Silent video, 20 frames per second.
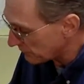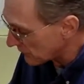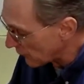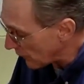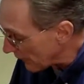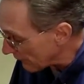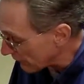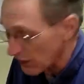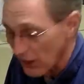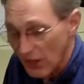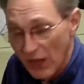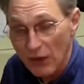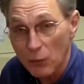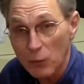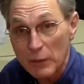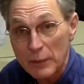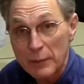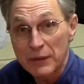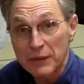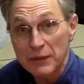we have a lot
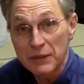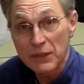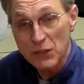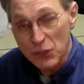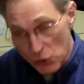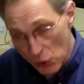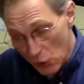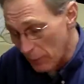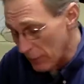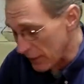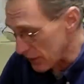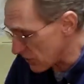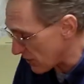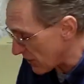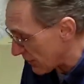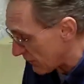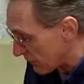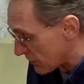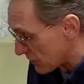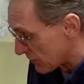of women school bus
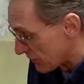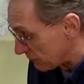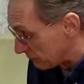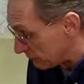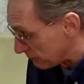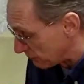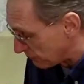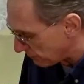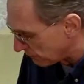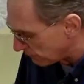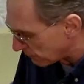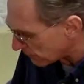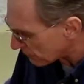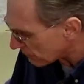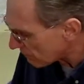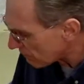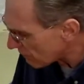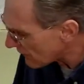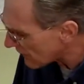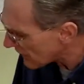drivers.
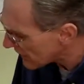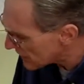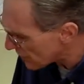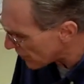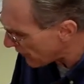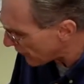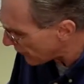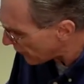So I